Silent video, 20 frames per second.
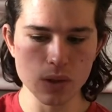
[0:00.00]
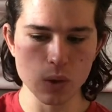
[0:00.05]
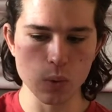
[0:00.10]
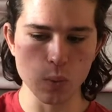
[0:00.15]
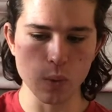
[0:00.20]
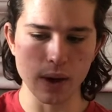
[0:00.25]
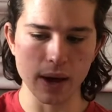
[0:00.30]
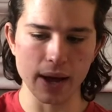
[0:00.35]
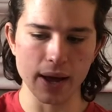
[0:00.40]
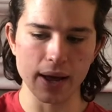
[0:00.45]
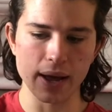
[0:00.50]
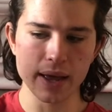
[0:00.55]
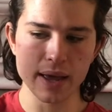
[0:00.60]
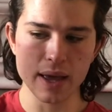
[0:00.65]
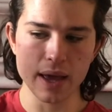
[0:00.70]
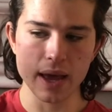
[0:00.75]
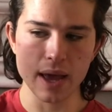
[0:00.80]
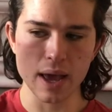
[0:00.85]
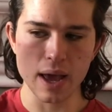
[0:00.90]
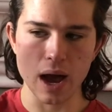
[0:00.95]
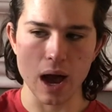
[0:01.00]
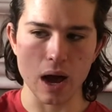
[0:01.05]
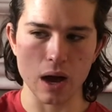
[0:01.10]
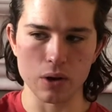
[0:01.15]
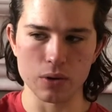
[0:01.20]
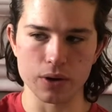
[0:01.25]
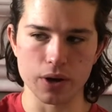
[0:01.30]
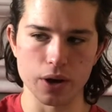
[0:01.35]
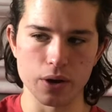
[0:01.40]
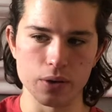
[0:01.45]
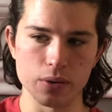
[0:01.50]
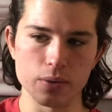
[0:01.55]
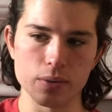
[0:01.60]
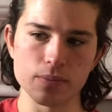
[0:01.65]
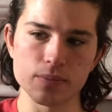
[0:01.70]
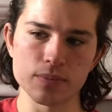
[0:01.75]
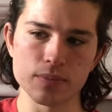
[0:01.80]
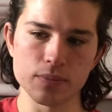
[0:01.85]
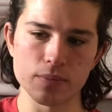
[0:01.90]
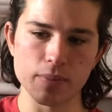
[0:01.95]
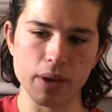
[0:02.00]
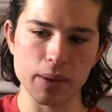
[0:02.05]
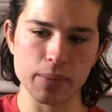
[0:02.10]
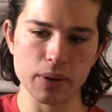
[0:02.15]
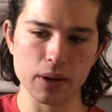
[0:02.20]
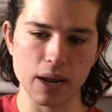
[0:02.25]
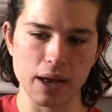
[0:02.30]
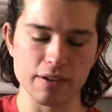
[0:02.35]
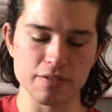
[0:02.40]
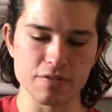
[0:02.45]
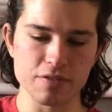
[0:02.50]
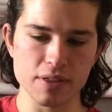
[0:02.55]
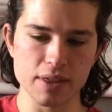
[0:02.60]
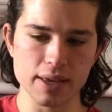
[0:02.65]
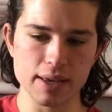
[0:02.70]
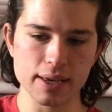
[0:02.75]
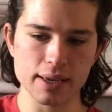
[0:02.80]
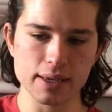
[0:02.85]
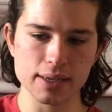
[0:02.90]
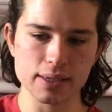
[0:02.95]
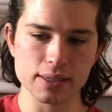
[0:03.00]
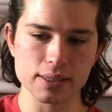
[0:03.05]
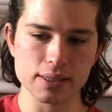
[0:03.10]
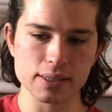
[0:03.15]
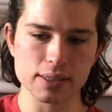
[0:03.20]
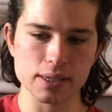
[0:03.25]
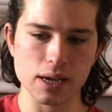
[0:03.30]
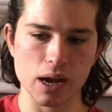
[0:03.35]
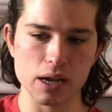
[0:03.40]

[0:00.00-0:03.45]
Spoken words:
where I'll go, maybe I'll have this,